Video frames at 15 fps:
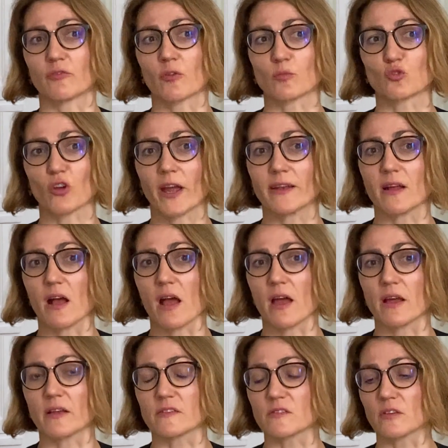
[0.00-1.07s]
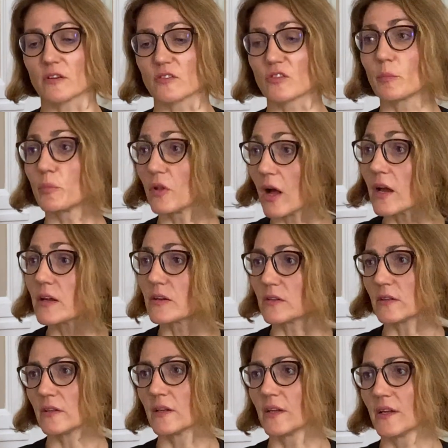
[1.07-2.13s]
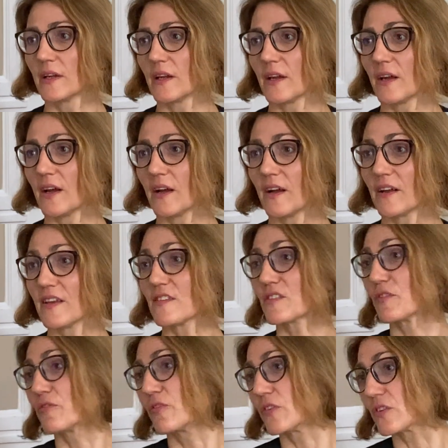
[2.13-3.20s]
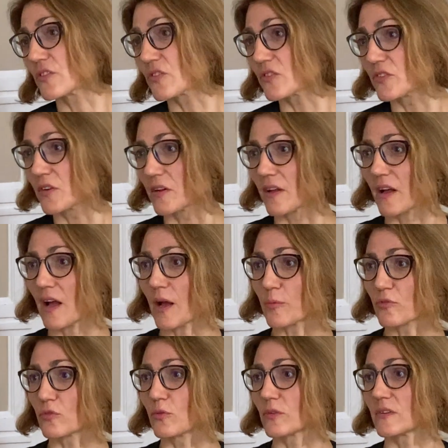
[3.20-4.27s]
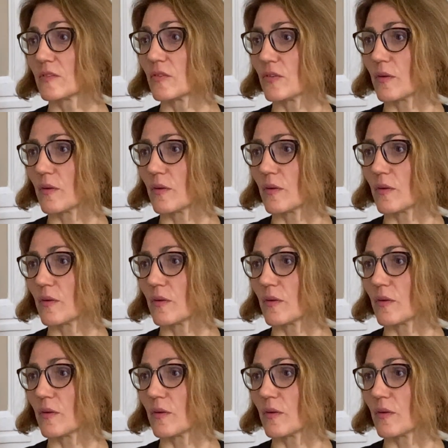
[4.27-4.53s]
China as a supplier is the first absolute,